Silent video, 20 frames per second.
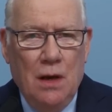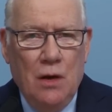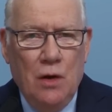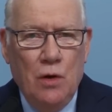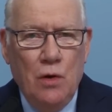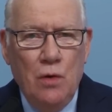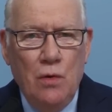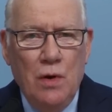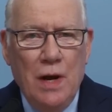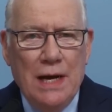
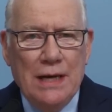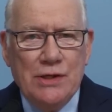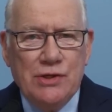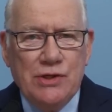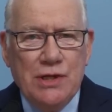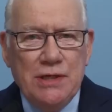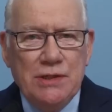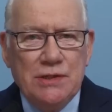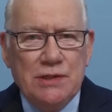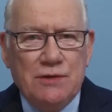Who had
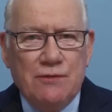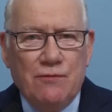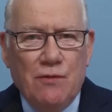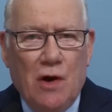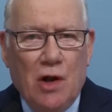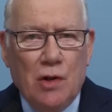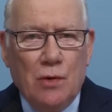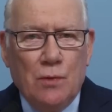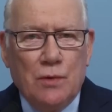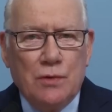Jesus'
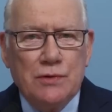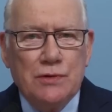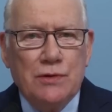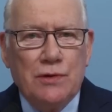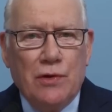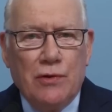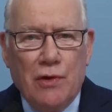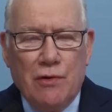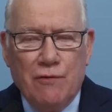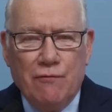followers
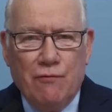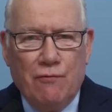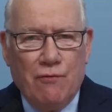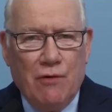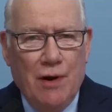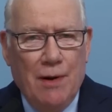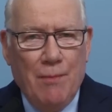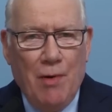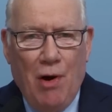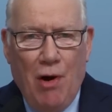learned
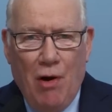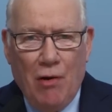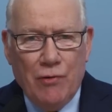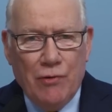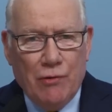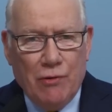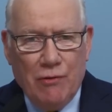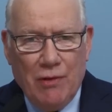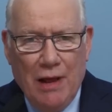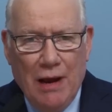from all
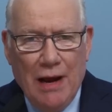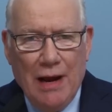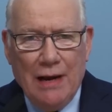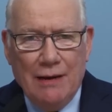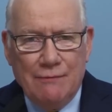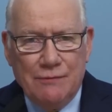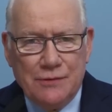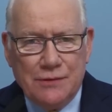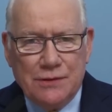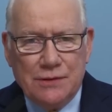their
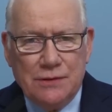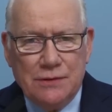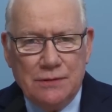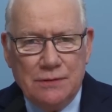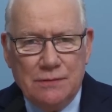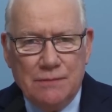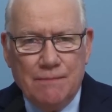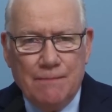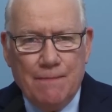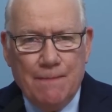lives?
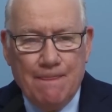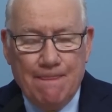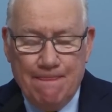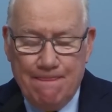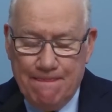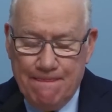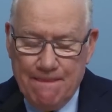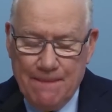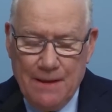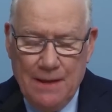
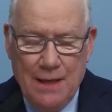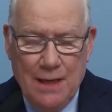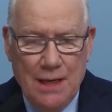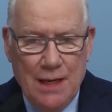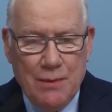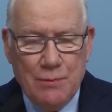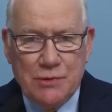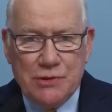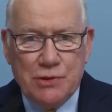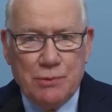
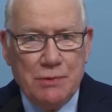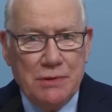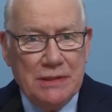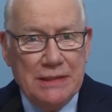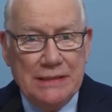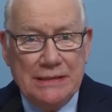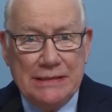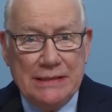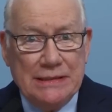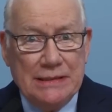It was the
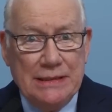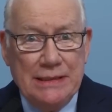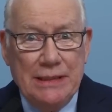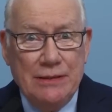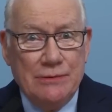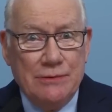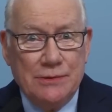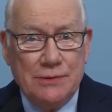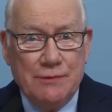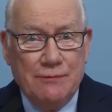religious
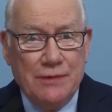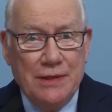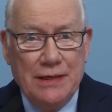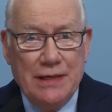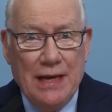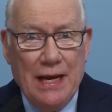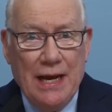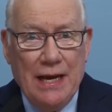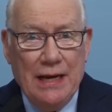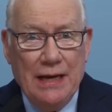leaders of the
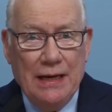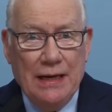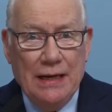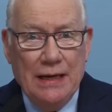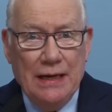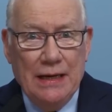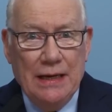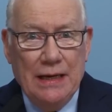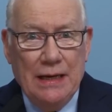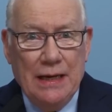day.
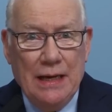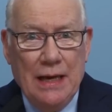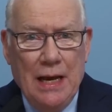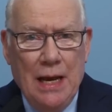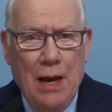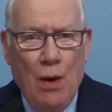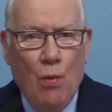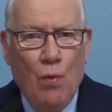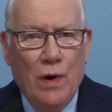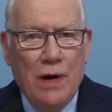
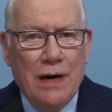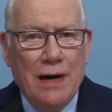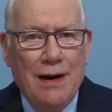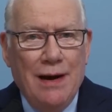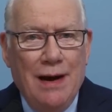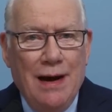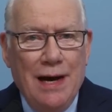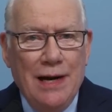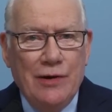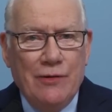What a
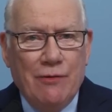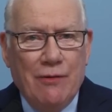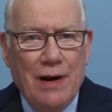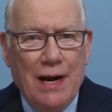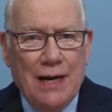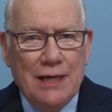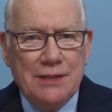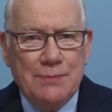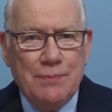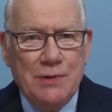
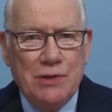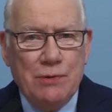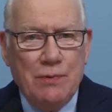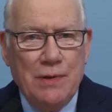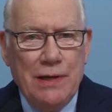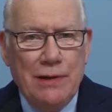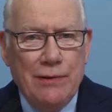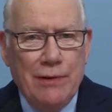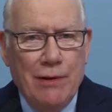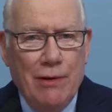contrast
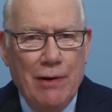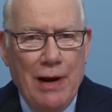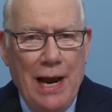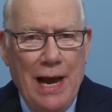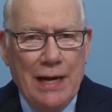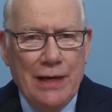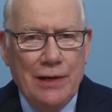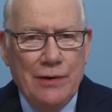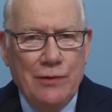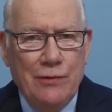between their
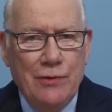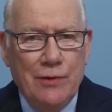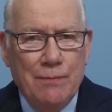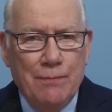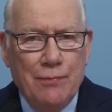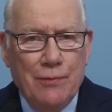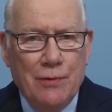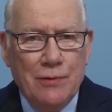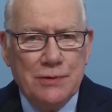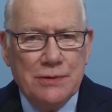attitude
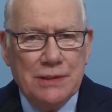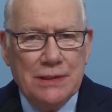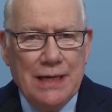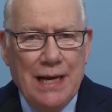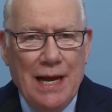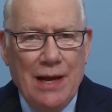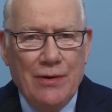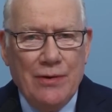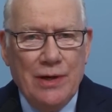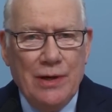and
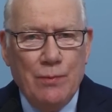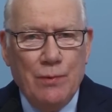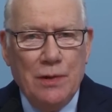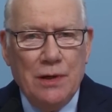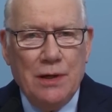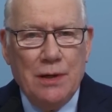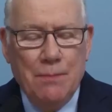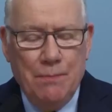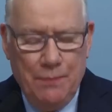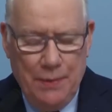personality when
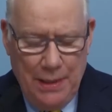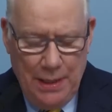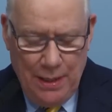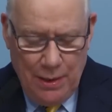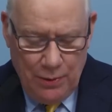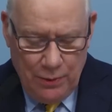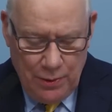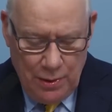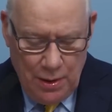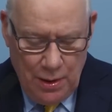
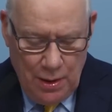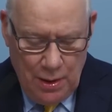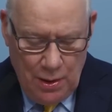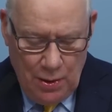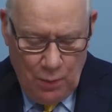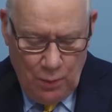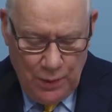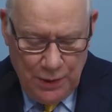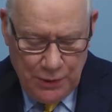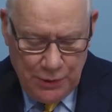compared
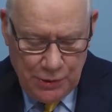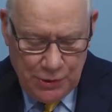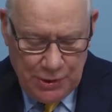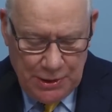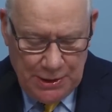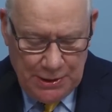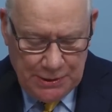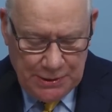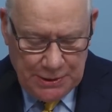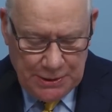with
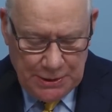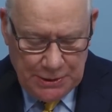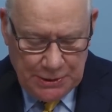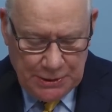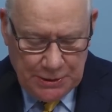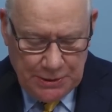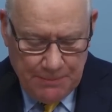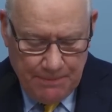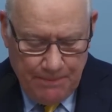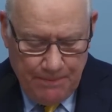
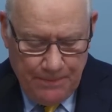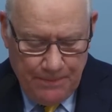Jesus.